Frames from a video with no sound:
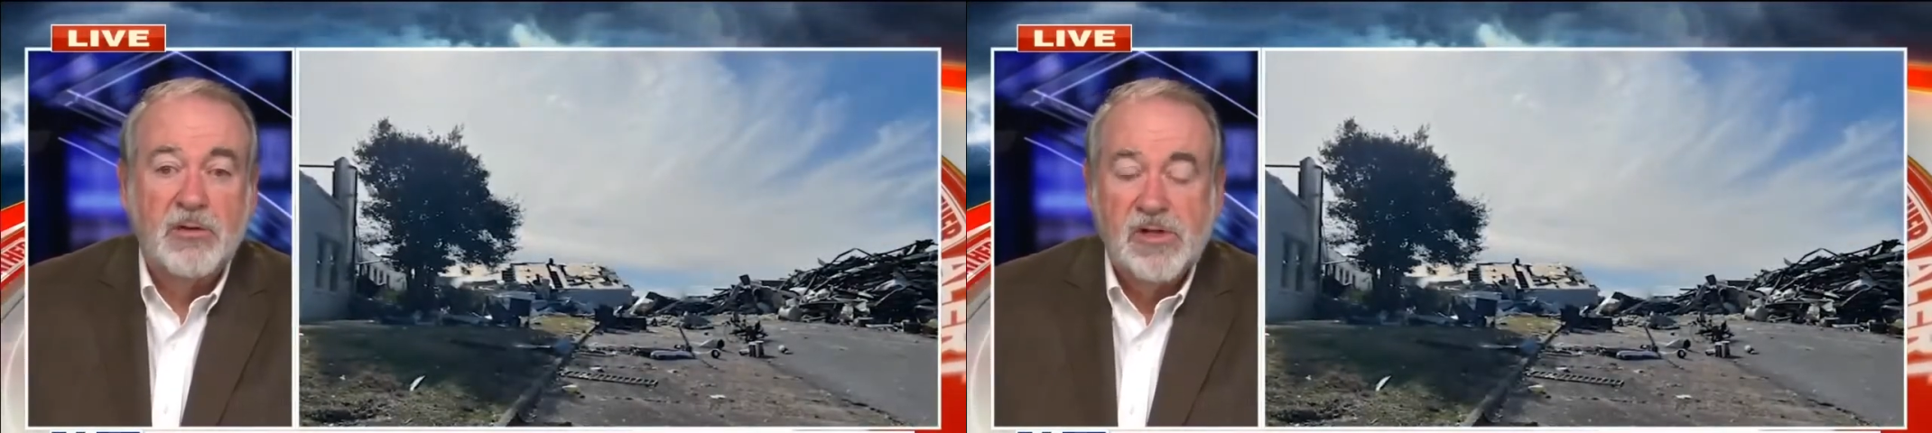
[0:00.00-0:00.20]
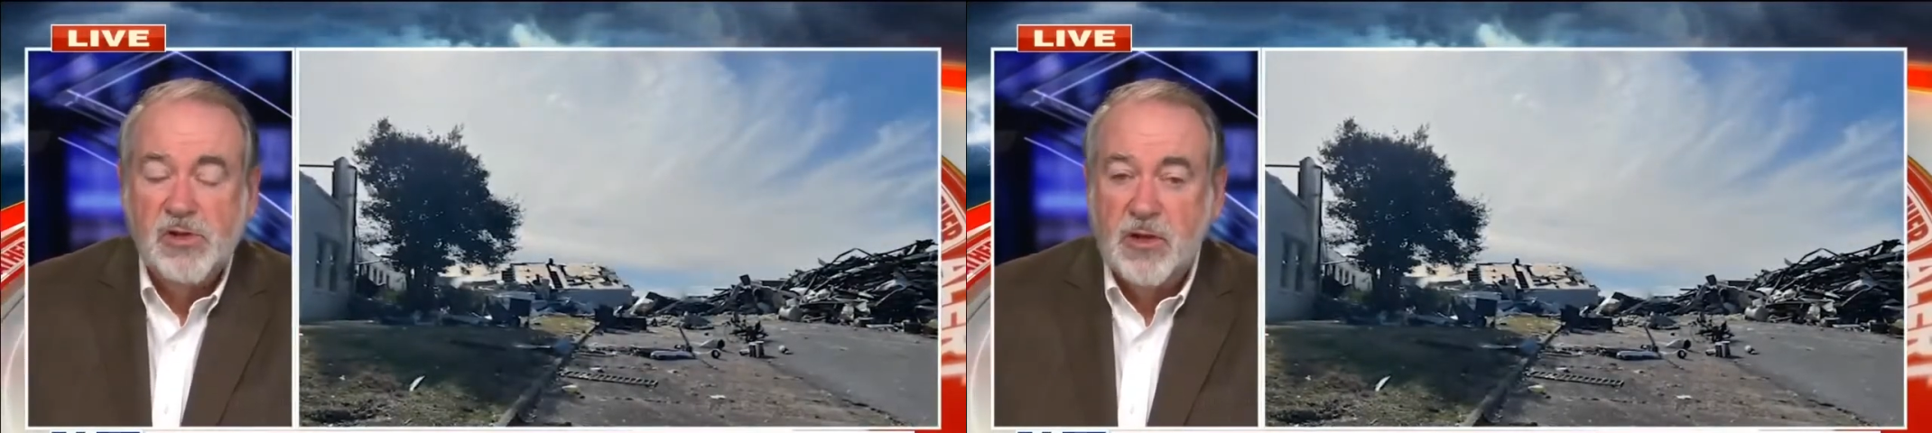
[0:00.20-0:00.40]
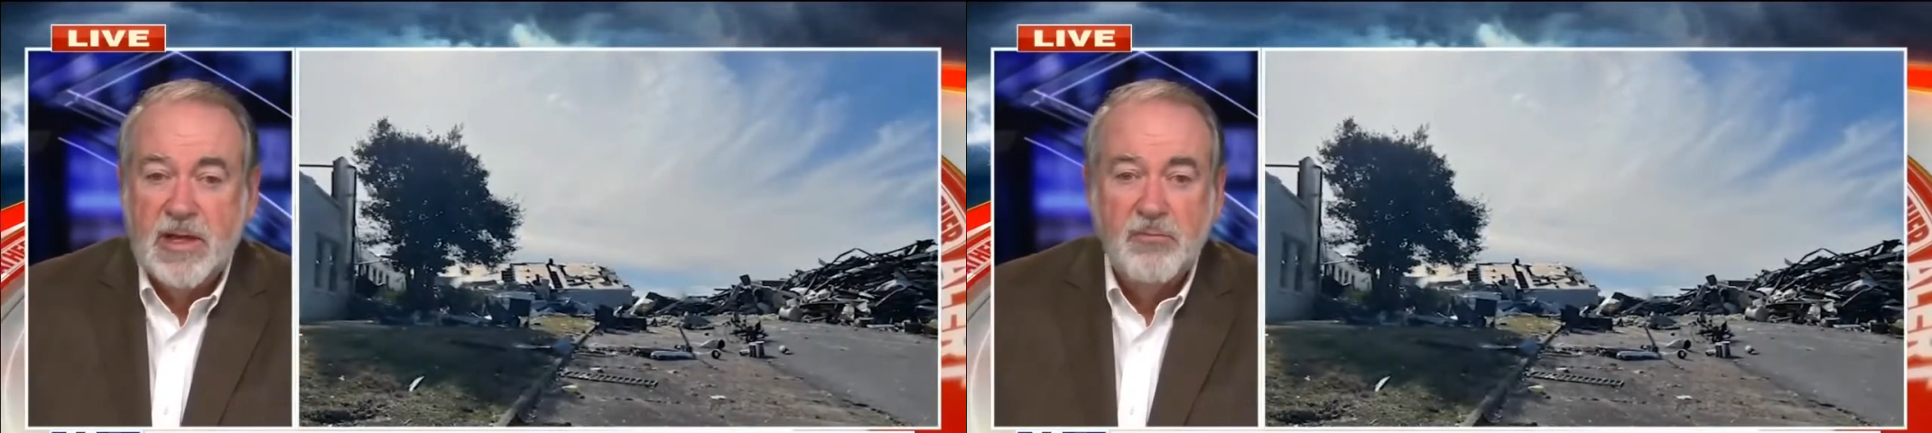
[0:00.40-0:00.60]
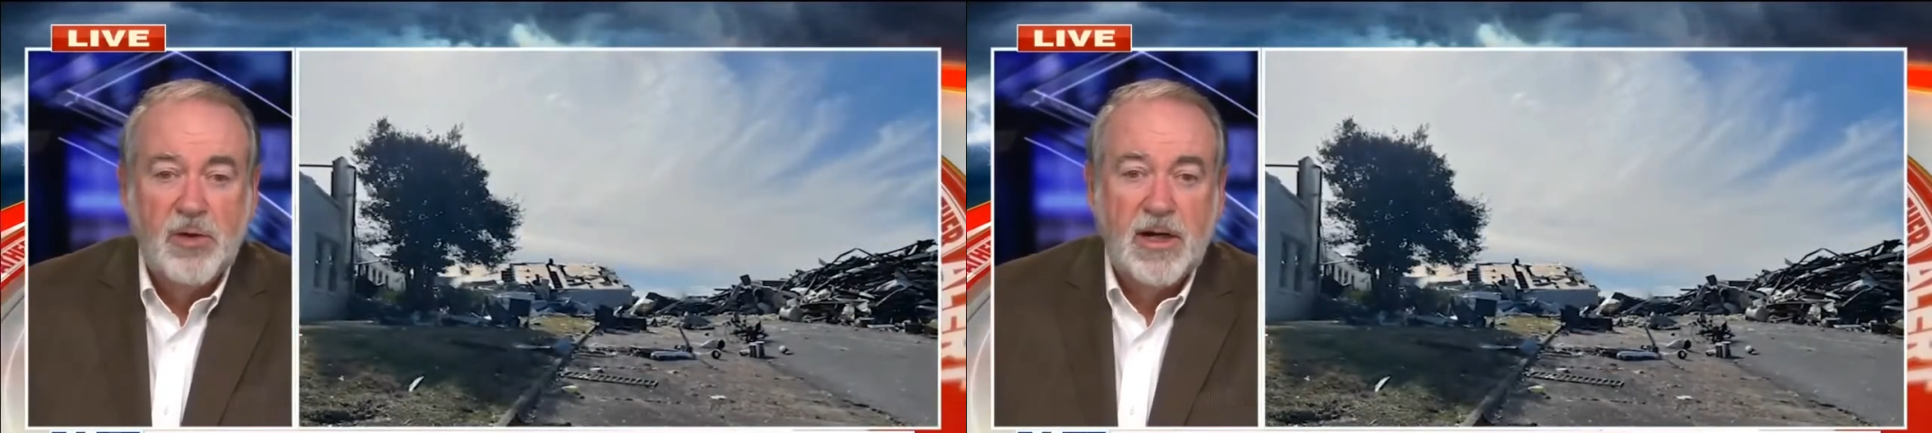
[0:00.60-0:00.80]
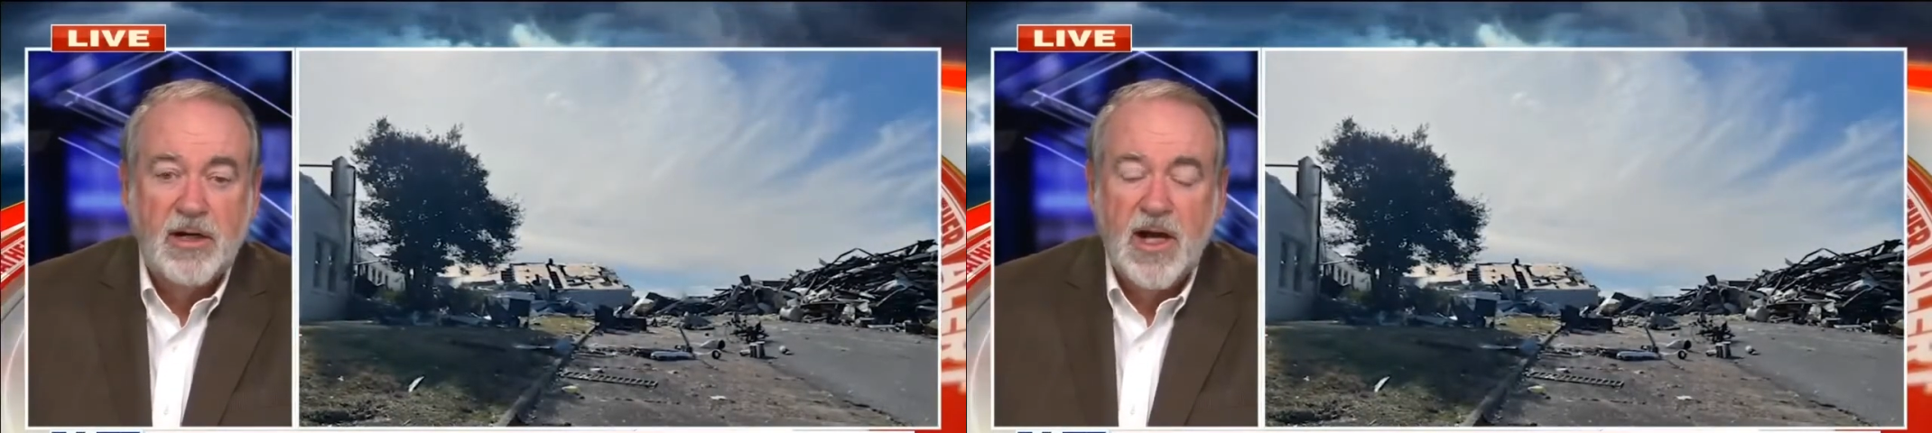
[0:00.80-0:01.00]
are asleep
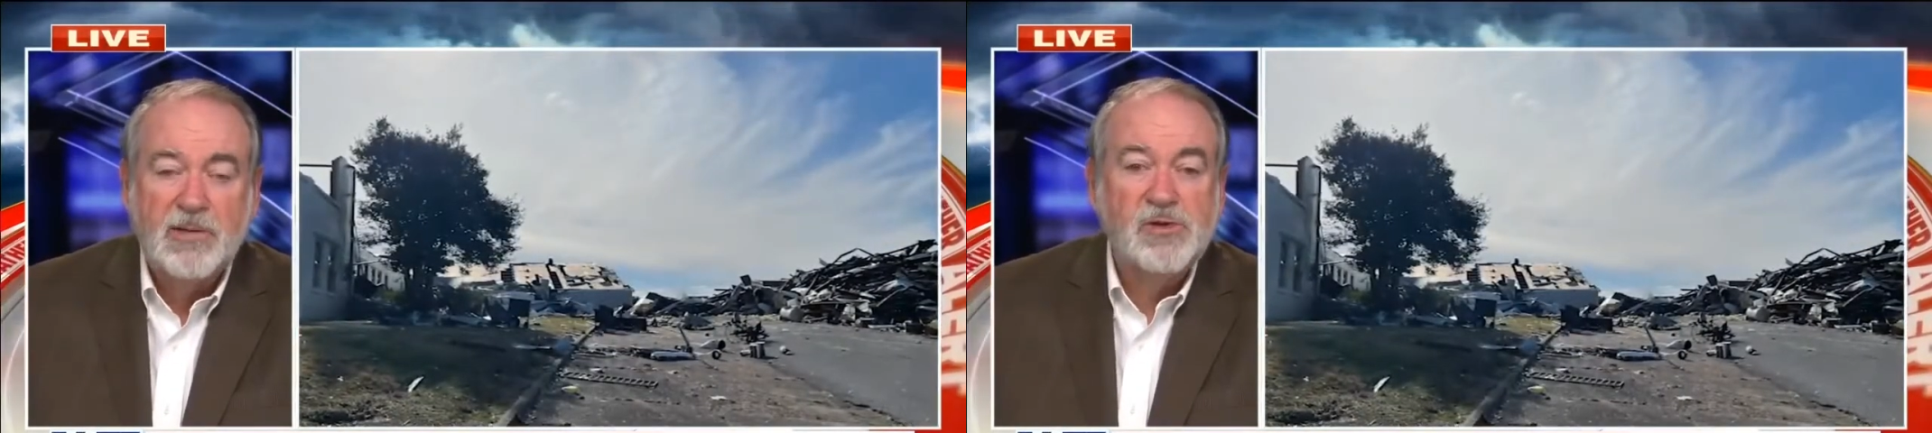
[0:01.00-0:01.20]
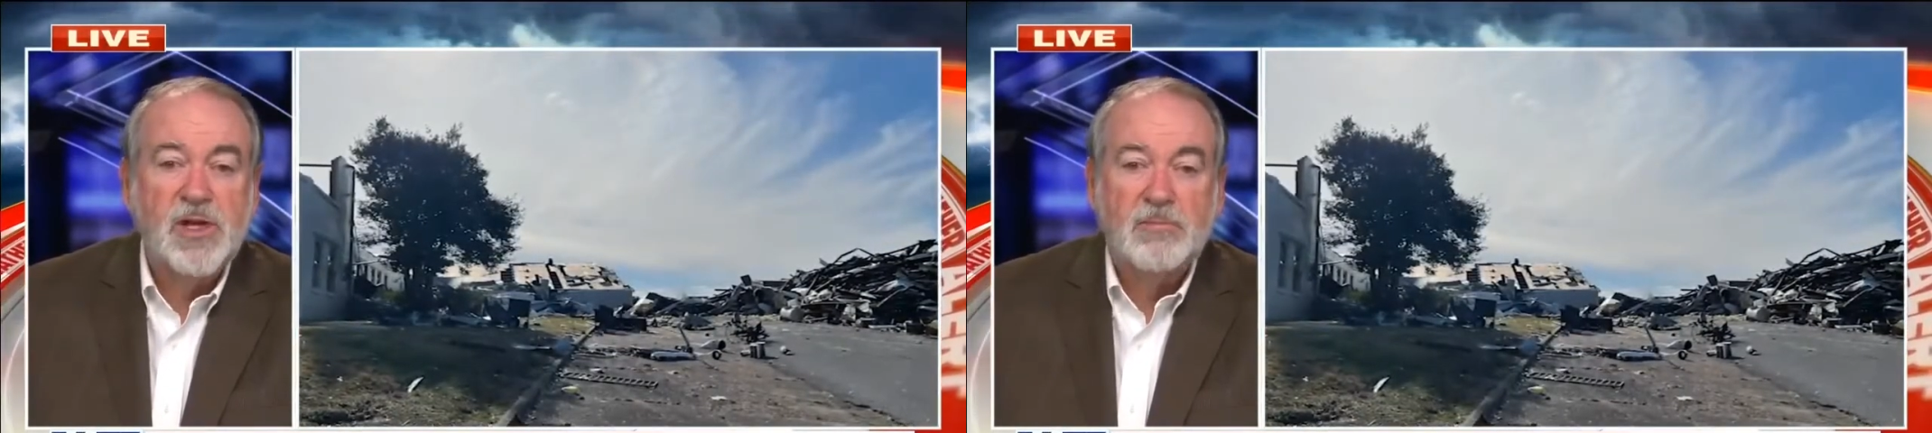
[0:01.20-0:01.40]
when it comes.